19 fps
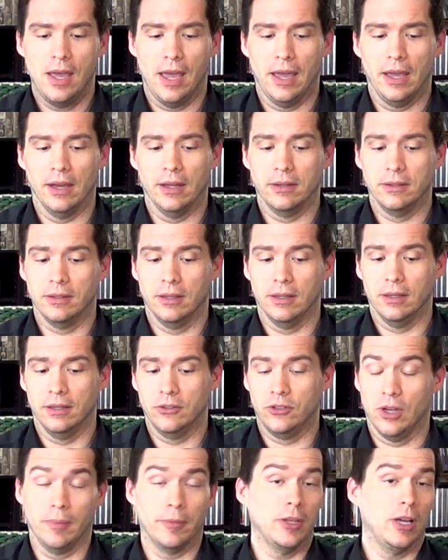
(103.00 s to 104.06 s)
And uh,
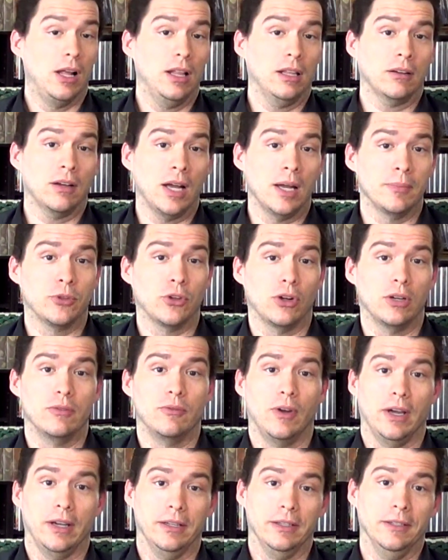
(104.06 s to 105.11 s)
Jem the Holograms are
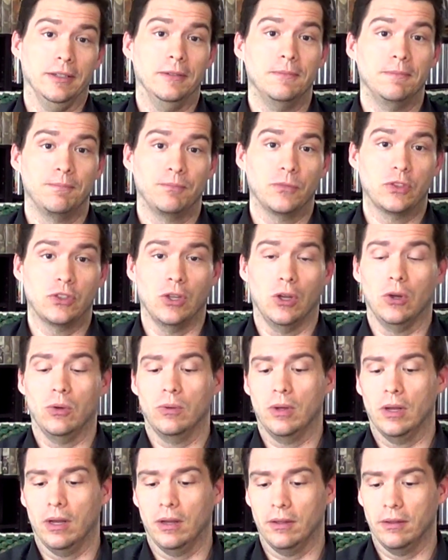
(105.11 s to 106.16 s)
invited.
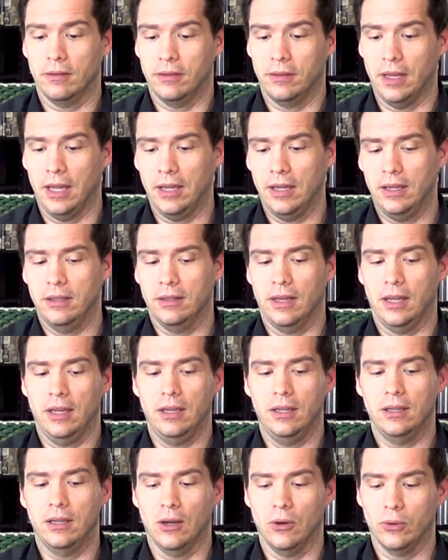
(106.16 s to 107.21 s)
So uh, they,
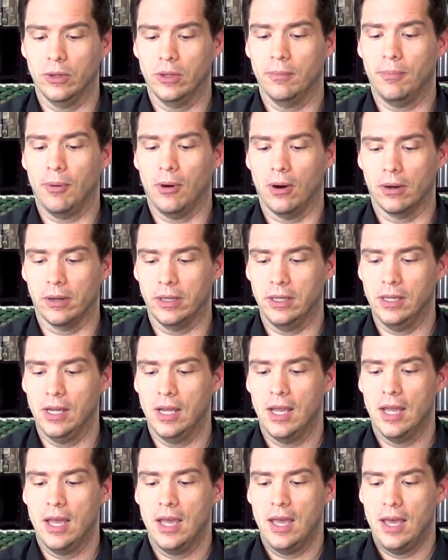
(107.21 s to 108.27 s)
they go to the party
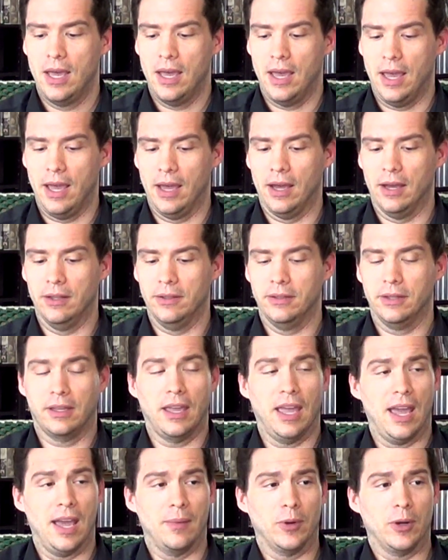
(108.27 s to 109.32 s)
and the
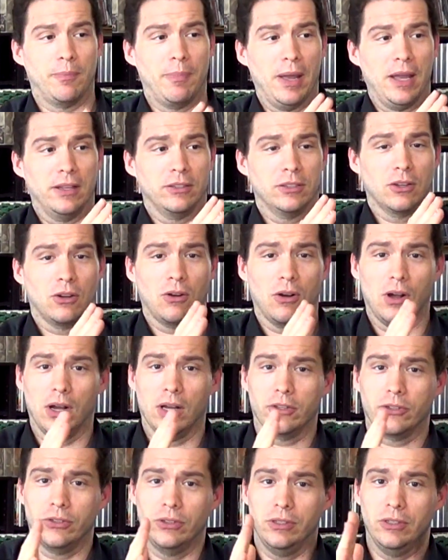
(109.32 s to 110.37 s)
camera pans
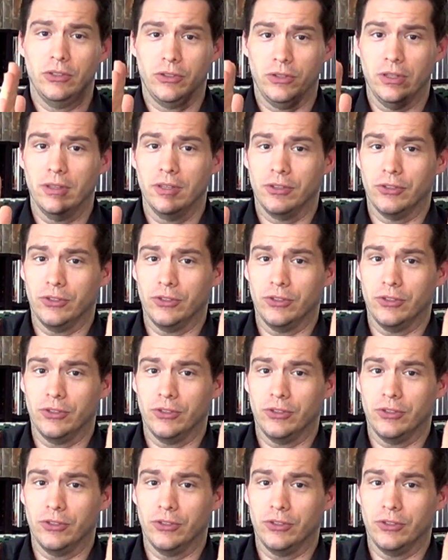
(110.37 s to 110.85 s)
across and you see the